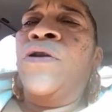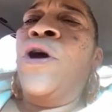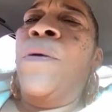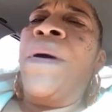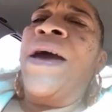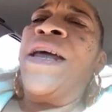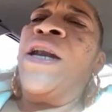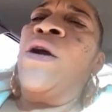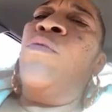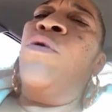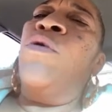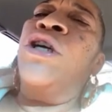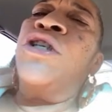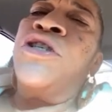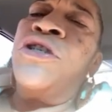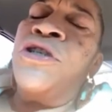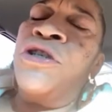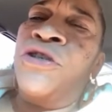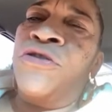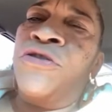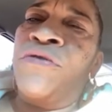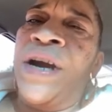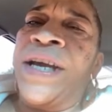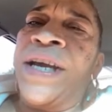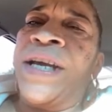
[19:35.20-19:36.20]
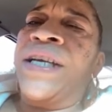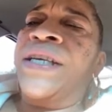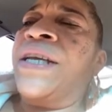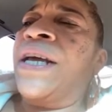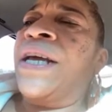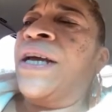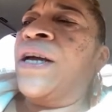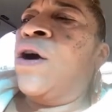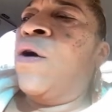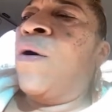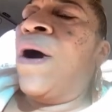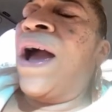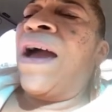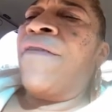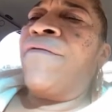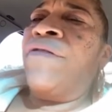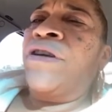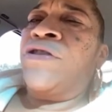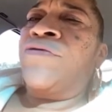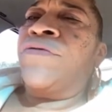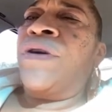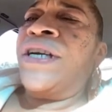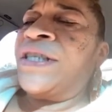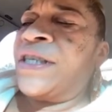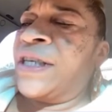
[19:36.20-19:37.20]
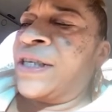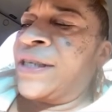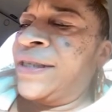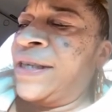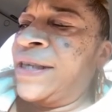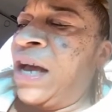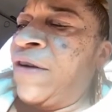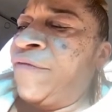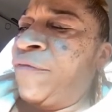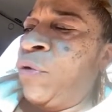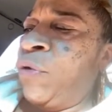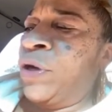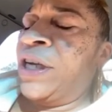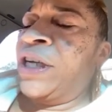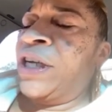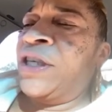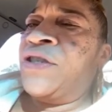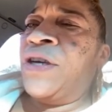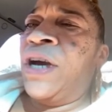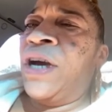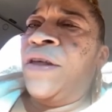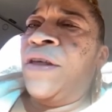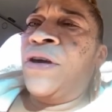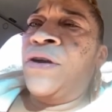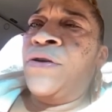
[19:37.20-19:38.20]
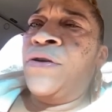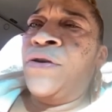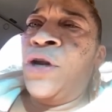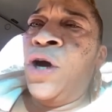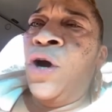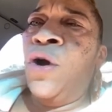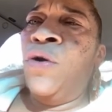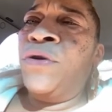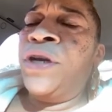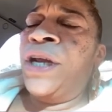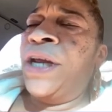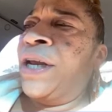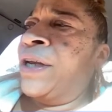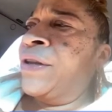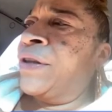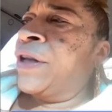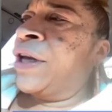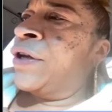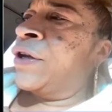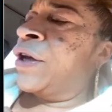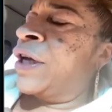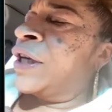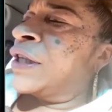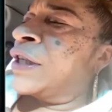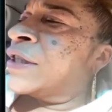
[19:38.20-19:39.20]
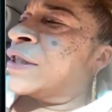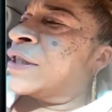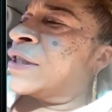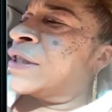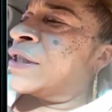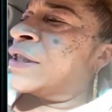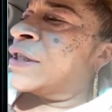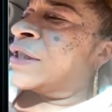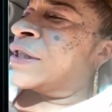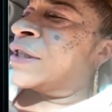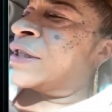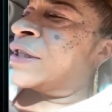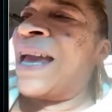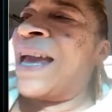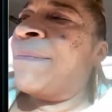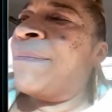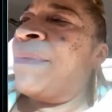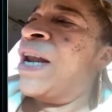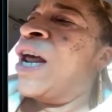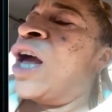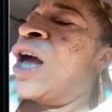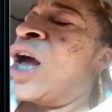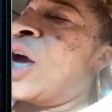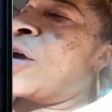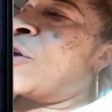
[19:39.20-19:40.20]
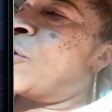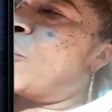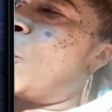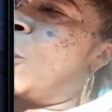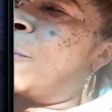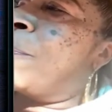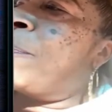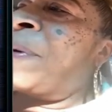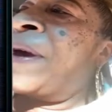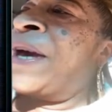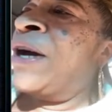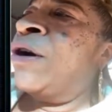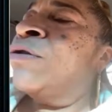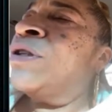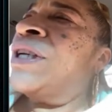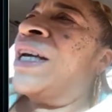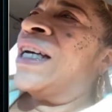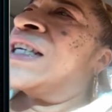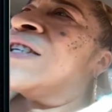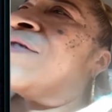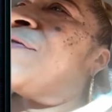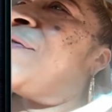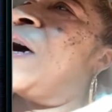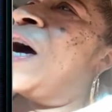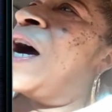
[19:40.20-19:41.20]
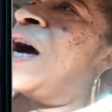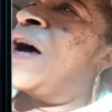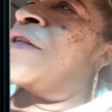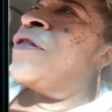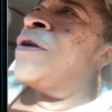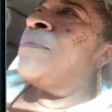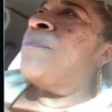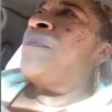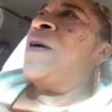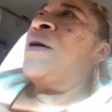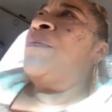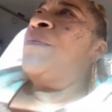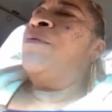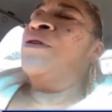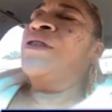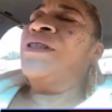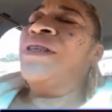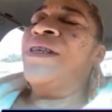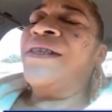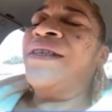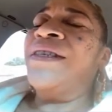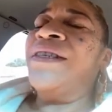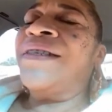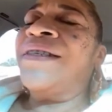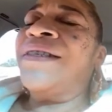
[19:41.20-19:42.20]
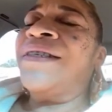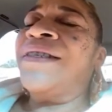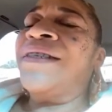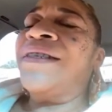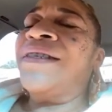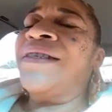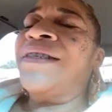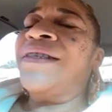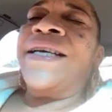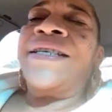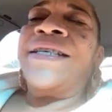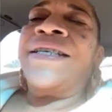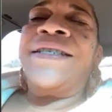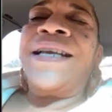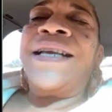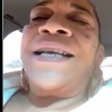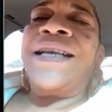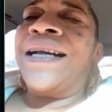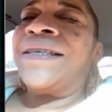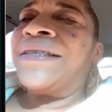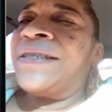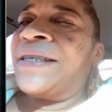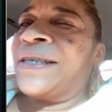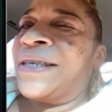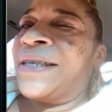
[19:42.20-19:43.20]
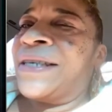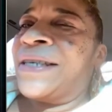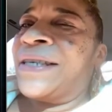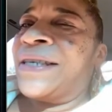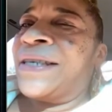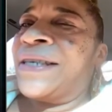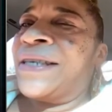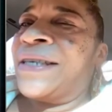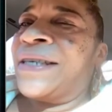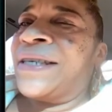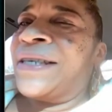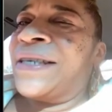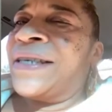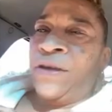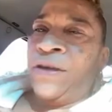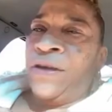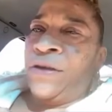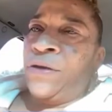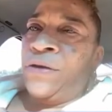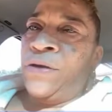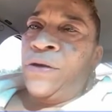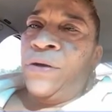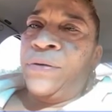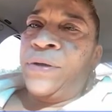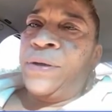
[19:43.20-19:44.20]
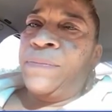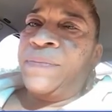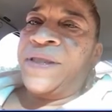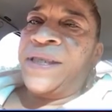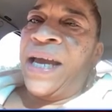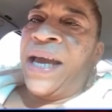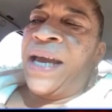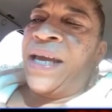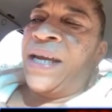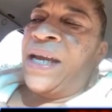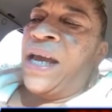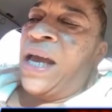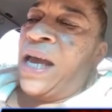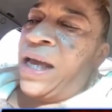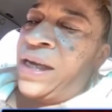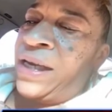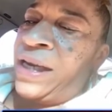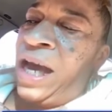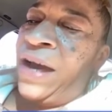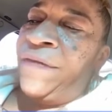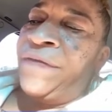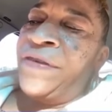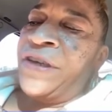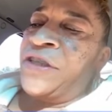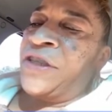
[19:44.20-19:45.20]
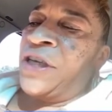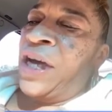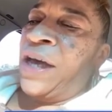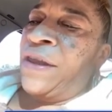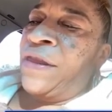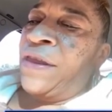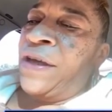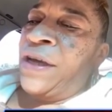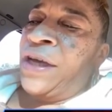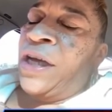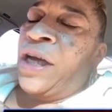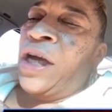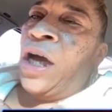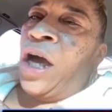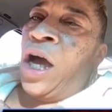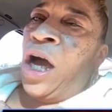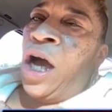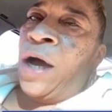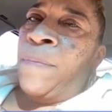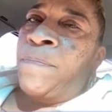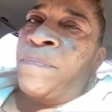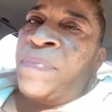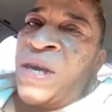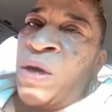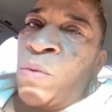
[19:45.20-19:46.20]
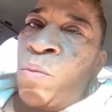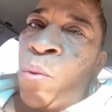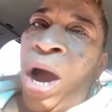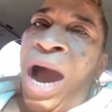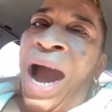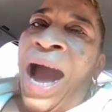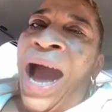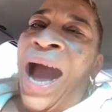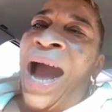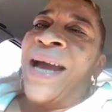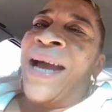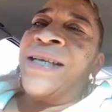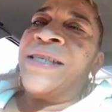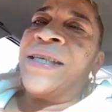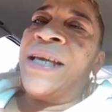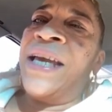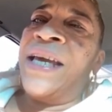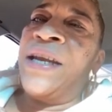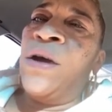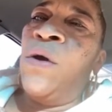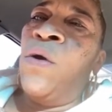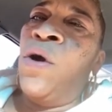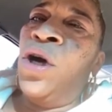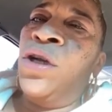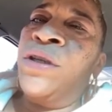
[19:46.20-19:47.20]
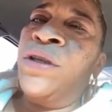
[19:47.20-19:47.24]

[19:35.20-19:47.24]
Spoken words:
No matter what you drink, and then go have a drink. Just love on each other. Know that it's entertainment. You're building. It's for other people to see. It's not to kill each other. You know what I'm saying? Love each other. Be wise in all